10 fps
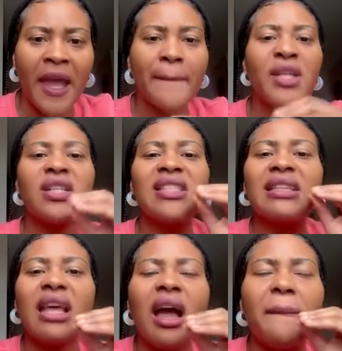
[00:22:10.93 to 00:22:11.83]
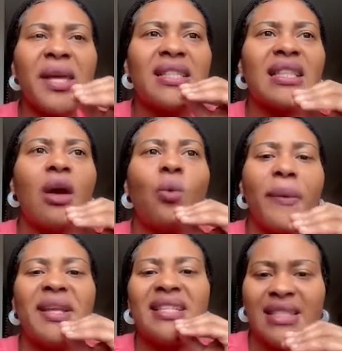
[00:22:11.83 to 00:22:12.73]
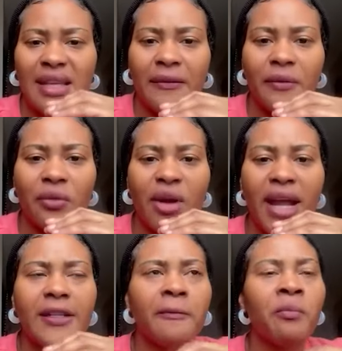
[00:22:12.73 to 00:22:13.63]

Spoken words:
I just talk based on what I see. Right?